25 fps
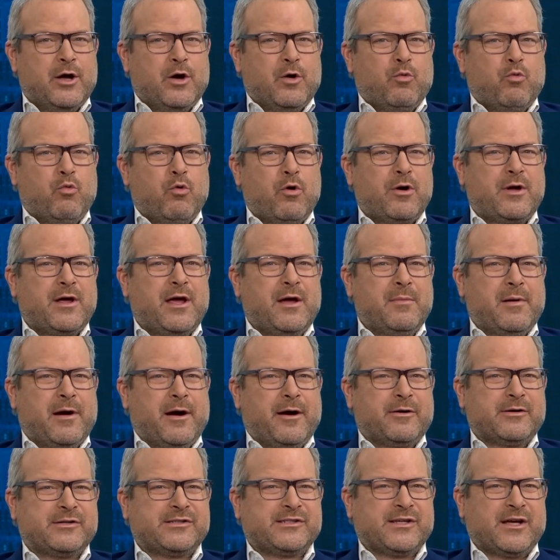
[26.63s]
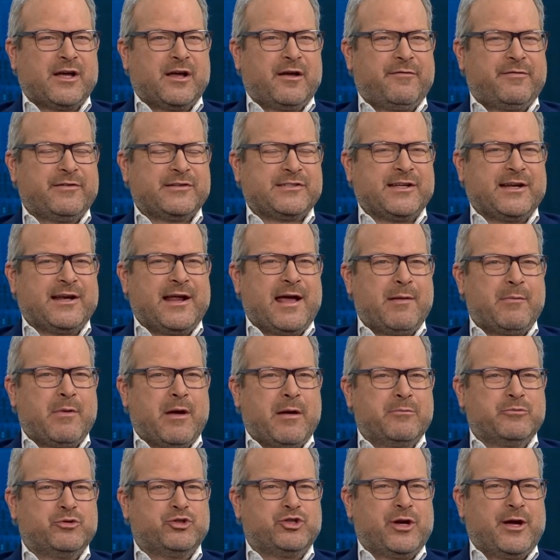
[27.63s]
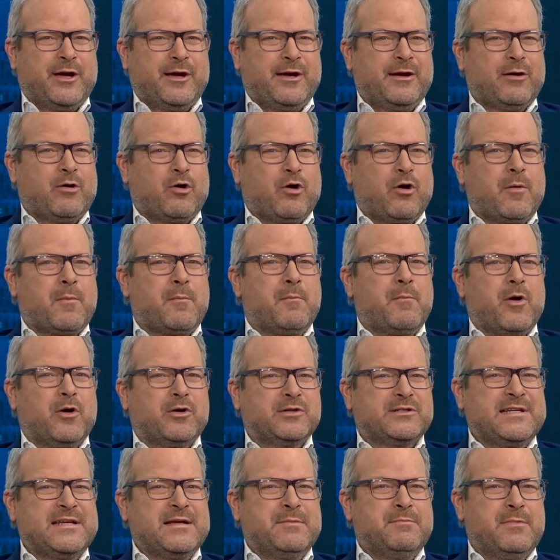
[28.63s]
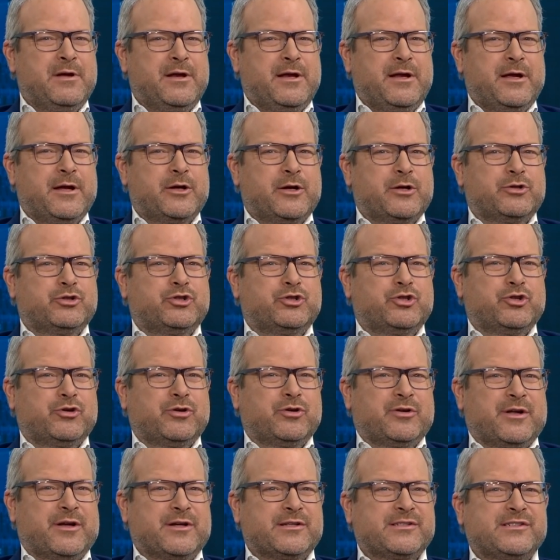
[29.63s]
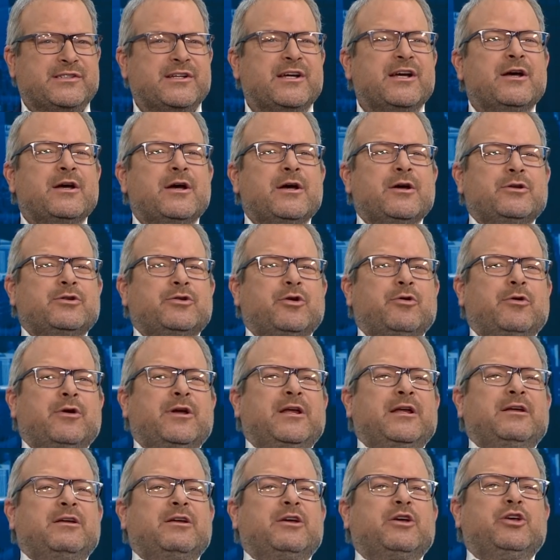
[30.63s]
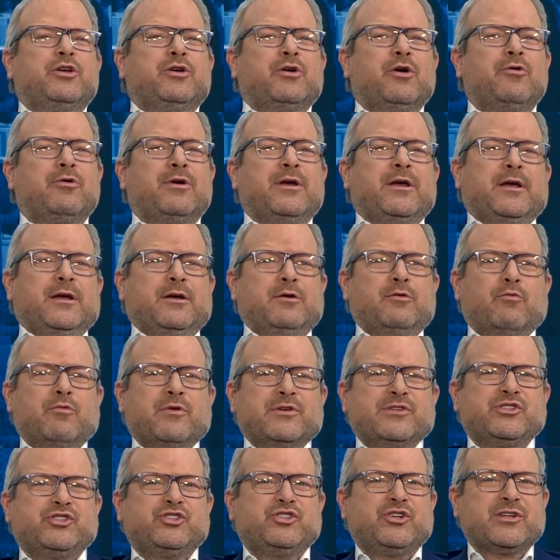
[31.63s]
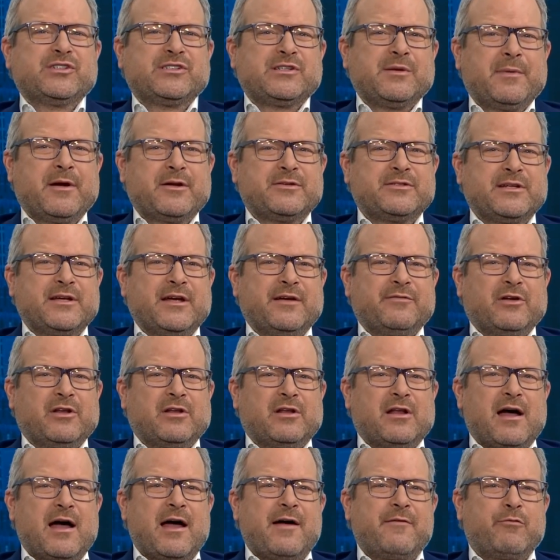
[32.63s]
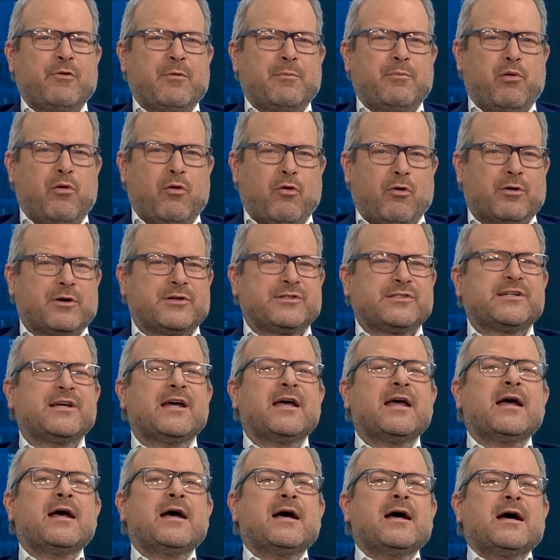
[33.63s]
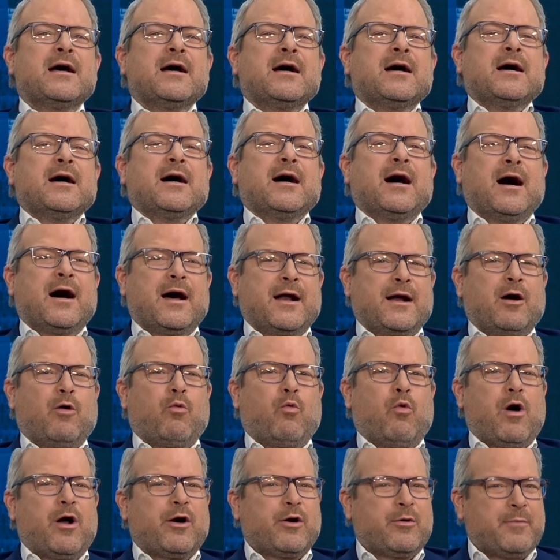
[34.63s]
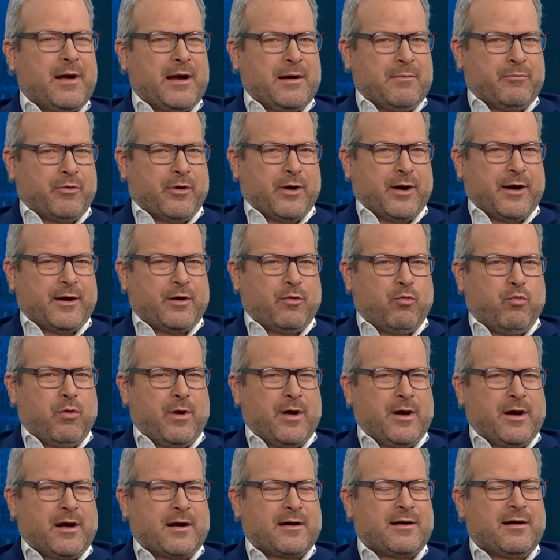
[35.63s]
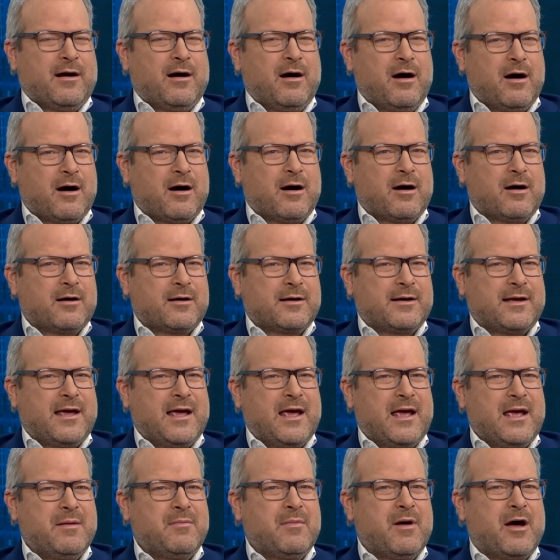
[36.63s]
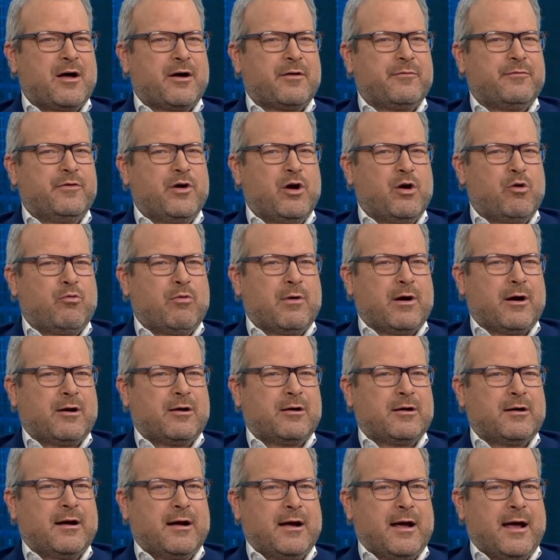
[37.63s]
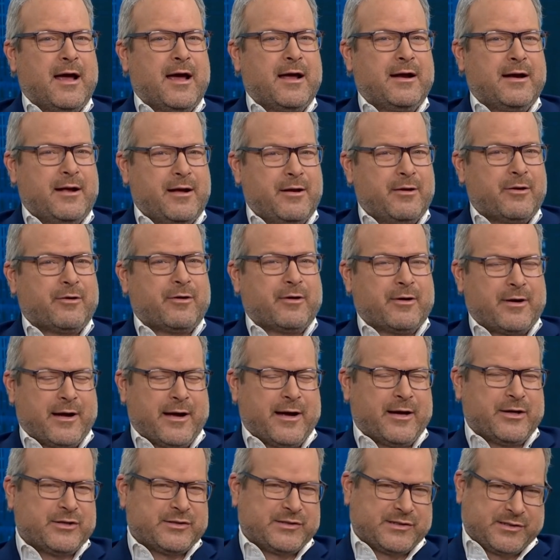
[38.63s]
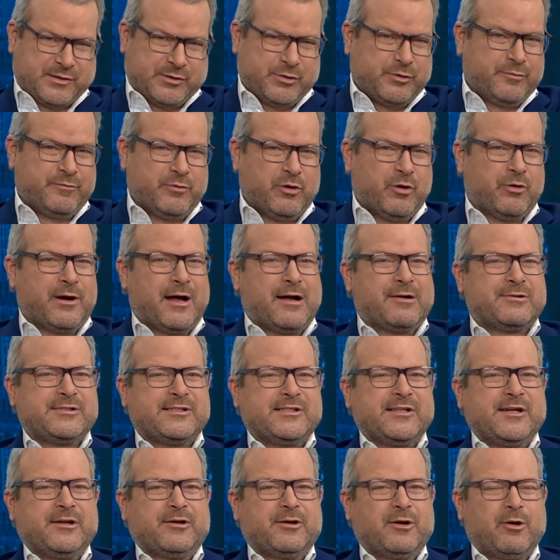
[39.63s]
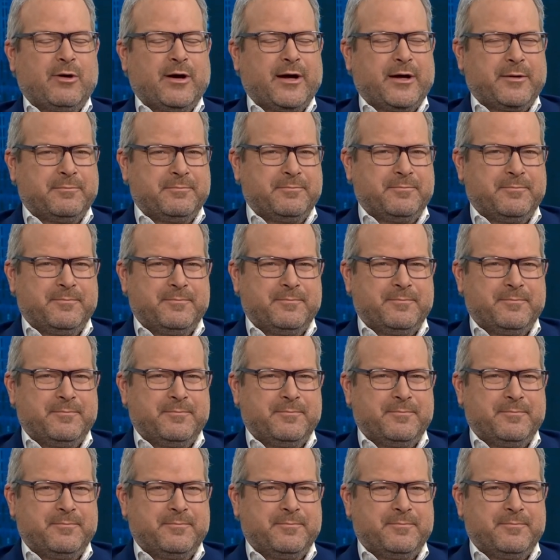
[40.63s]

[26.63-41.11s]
Working by herself as an MMJ or multimedia journalist, Tori Yorgey was just about to give a live report on a water main break when a car came out of nowhere and hit her, as you've no doubt seen. Go ahead.